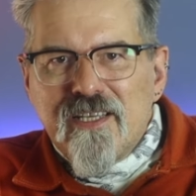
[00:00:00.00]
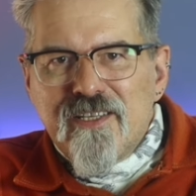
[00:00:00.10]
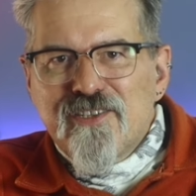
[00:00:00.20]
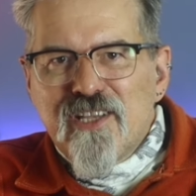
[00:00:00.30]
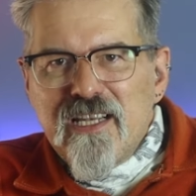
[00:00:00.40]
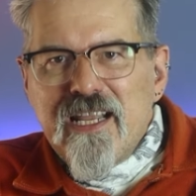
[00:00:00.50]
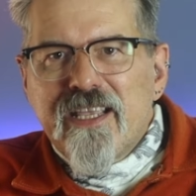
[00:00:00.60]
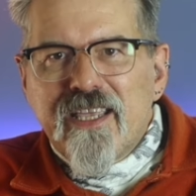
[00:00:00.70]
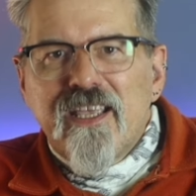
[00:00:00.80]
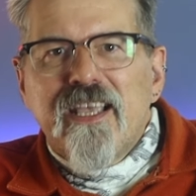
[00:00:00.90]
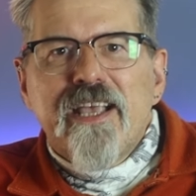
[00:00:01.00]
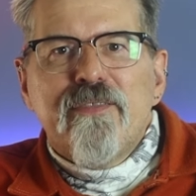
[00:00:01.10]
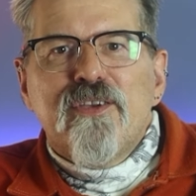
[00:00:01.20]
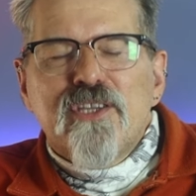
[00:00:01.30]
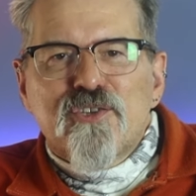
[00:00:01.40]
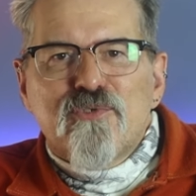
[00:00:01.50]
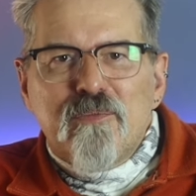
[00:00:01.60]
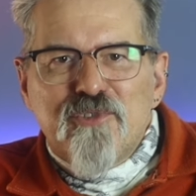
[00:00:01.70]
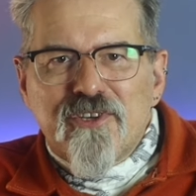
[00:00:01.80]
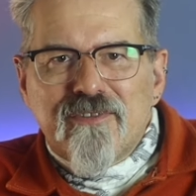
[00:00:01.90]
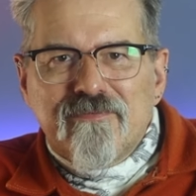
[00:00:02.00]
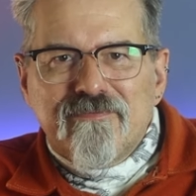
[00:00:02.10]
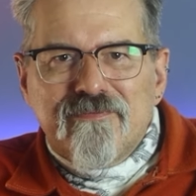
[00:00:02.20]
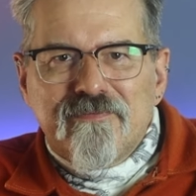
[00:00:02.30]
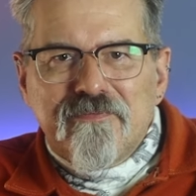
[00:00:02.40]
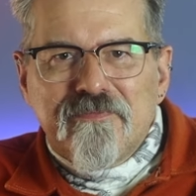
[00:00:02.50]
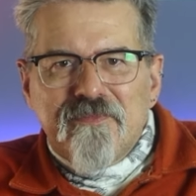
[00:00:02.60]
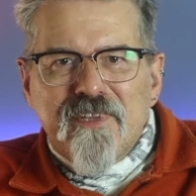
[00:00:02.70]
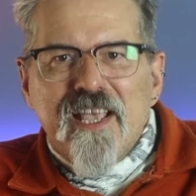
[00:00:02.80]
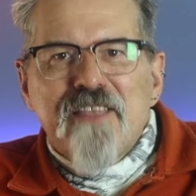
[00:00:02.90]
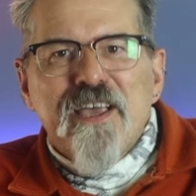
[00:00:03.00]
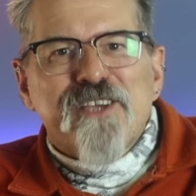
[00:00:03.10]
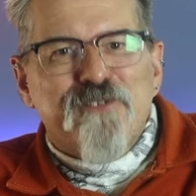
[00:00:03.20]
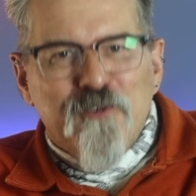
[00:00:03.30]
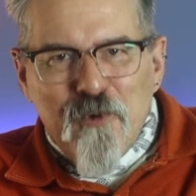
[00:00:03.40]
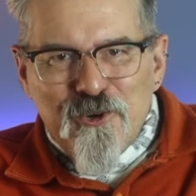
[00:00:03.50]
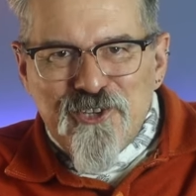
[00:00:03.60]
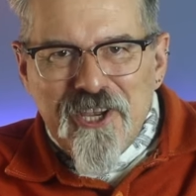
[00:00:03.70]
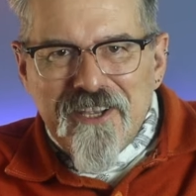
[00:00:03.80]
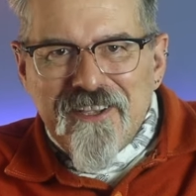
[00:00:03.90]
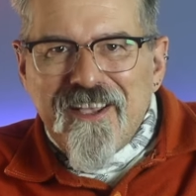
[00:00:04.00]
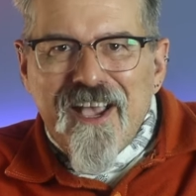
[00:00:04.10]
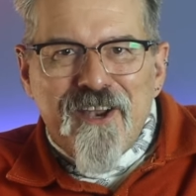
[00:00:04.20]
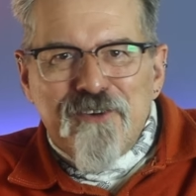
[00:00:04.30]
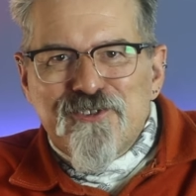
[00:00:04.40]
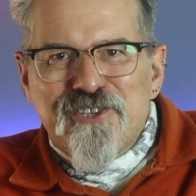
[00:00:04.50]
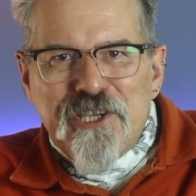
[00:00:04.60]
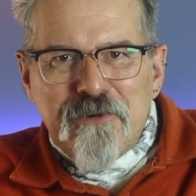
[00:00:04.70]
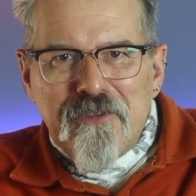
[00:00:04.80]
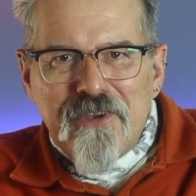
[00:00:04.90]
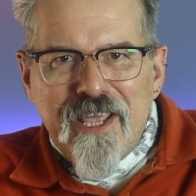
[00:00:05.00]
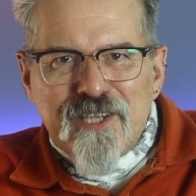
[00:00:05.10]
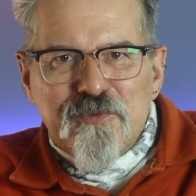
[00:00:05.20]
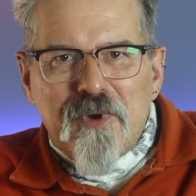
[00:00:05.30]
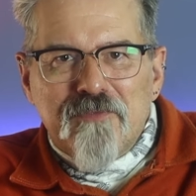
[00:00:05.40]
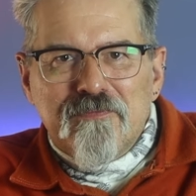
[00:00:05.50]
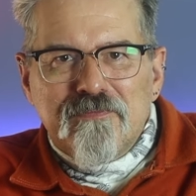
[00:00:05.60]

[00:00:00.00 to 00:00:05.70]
There's a link in the description. Thanks for watching, and I'll see you on the next one.